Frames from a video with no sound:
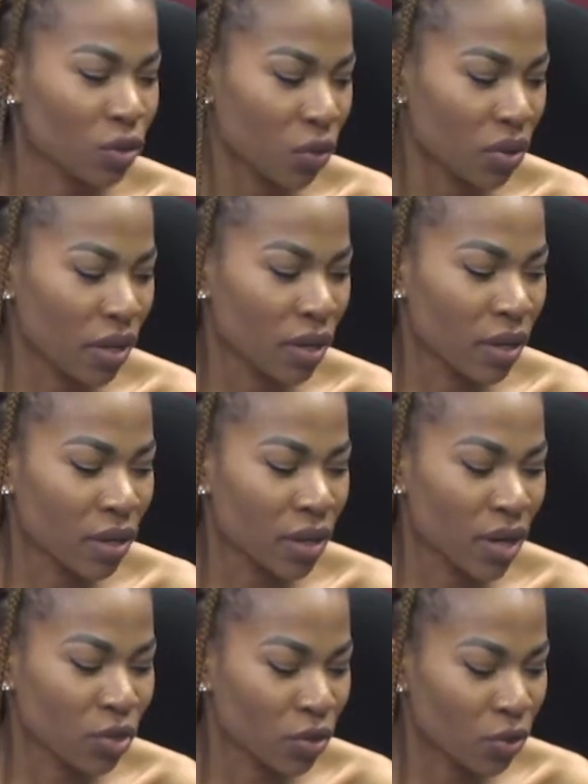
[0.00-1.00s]
So then
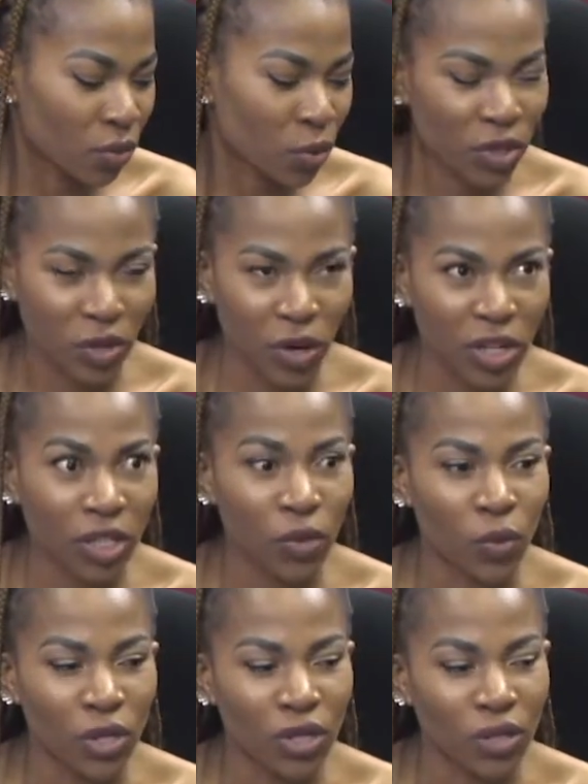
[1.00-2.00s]
natural
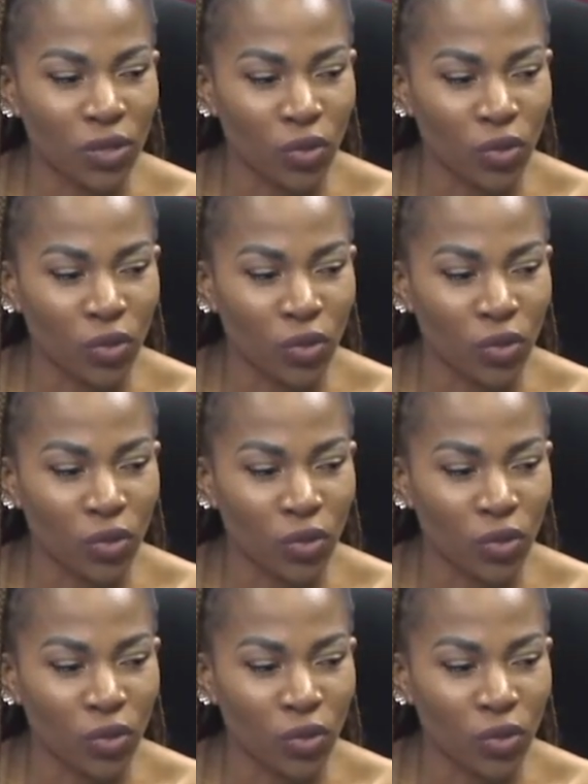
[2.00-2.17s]
progression was